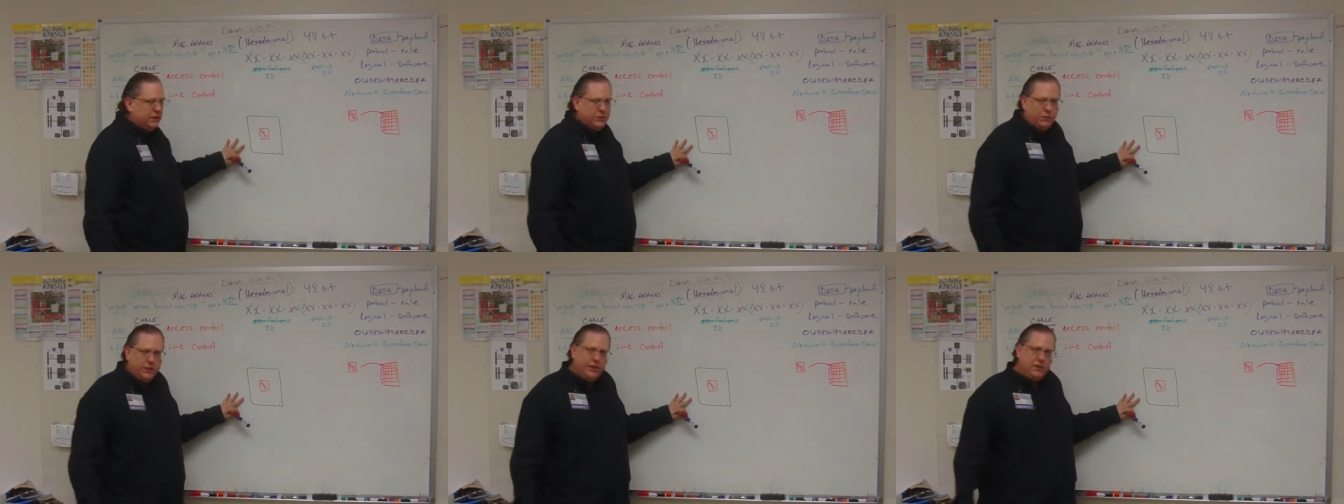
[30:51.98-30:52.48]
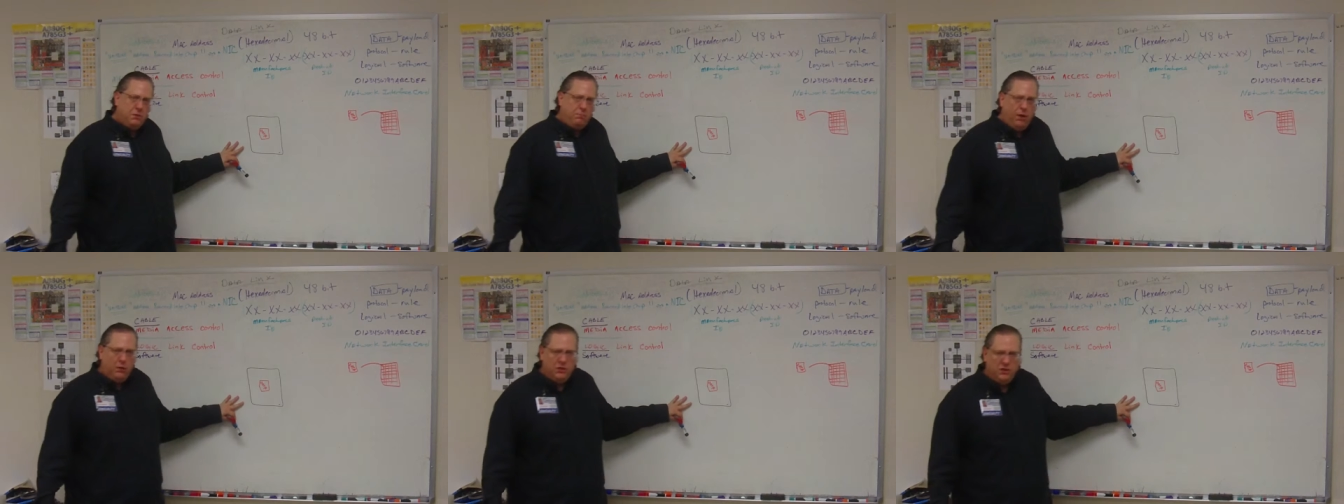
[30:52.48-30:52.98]
because we're going to use a
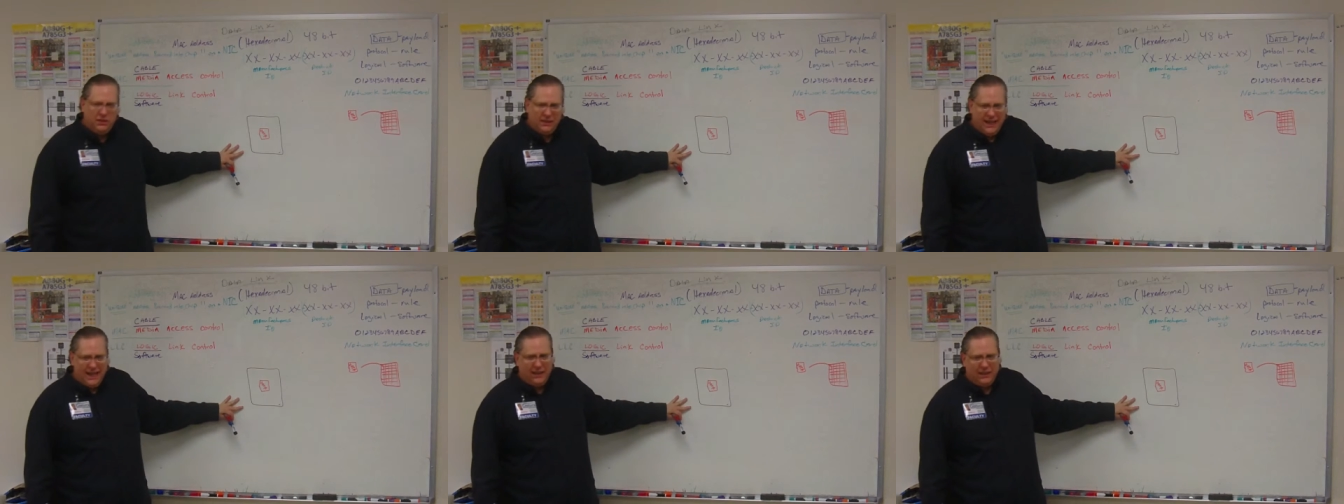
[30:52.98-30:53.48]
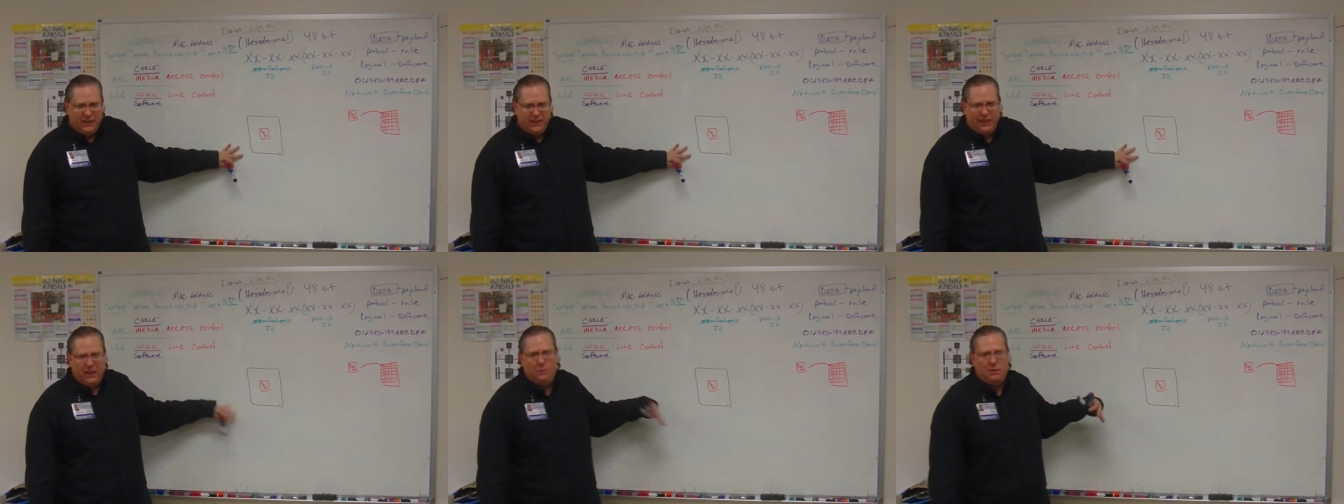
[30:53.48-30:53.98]
postal analogy
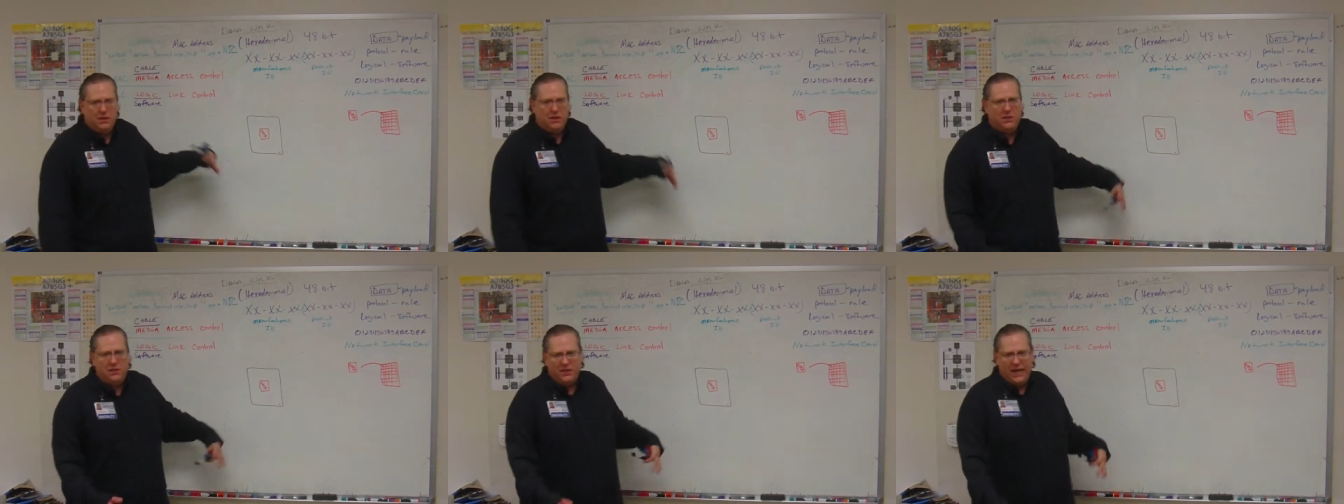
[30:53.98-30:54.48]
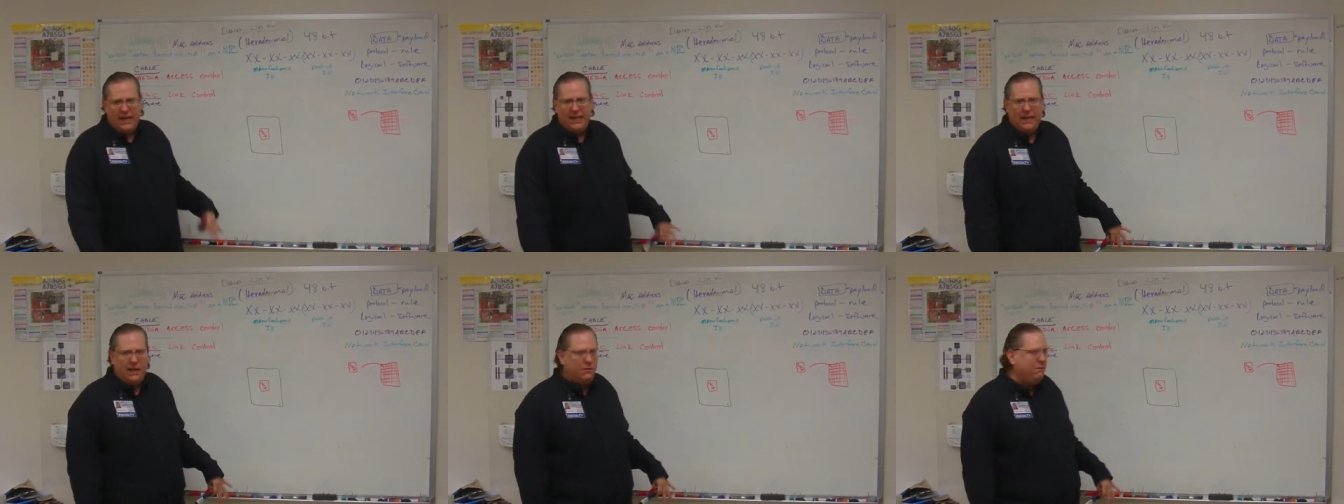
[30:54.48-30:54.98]
to help us
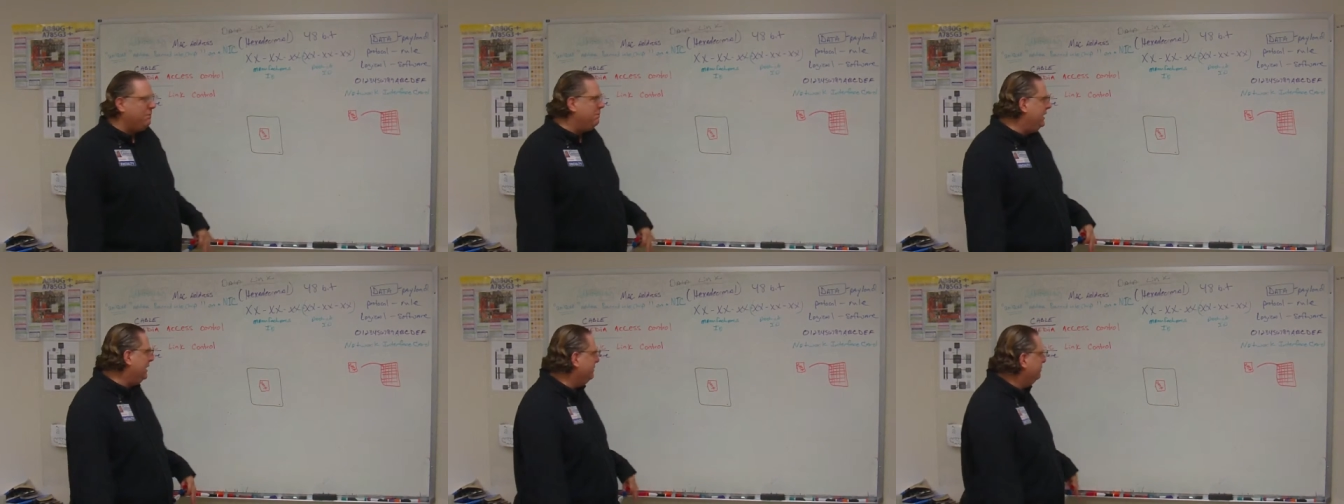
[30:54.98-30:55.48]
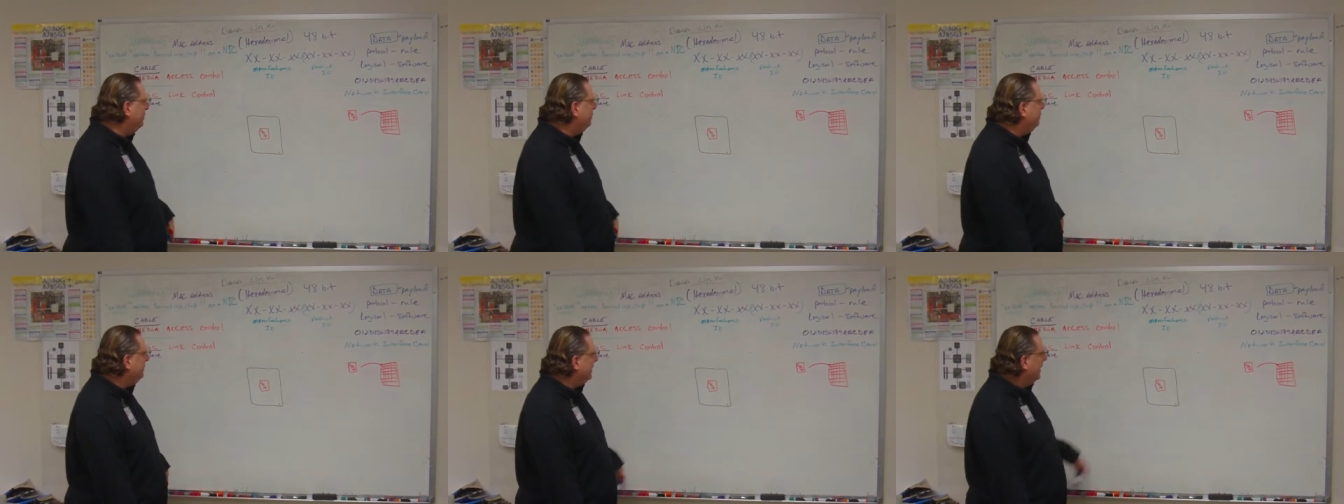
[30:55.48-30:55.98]
understand how information
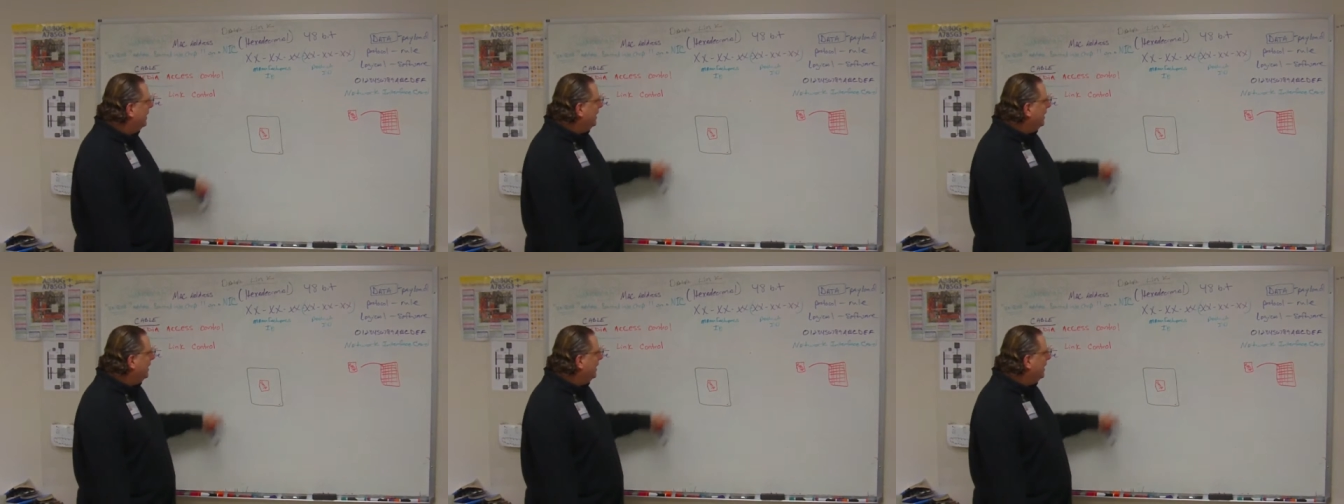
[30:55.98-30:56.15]
moves.